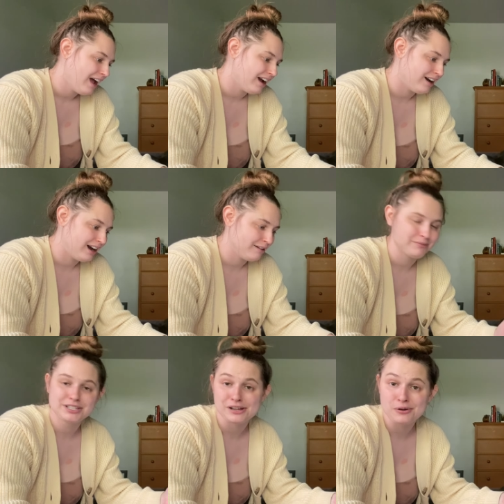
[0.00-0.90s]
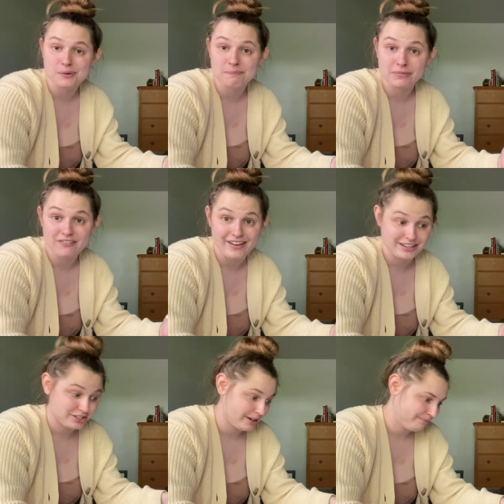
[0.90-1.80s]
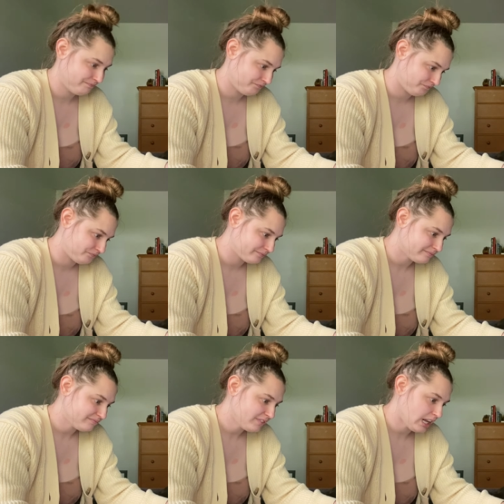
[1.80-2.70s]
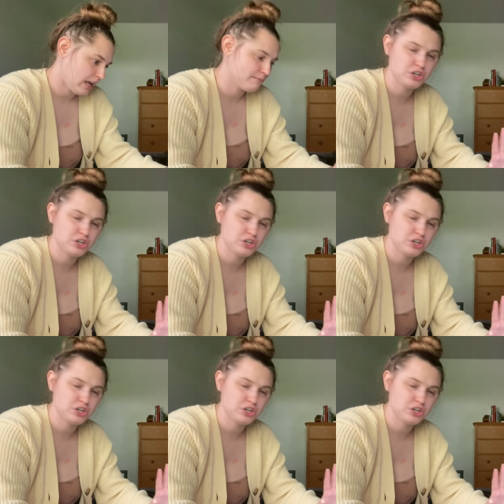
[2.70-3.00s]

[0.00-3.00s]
um, let's go faster. I'm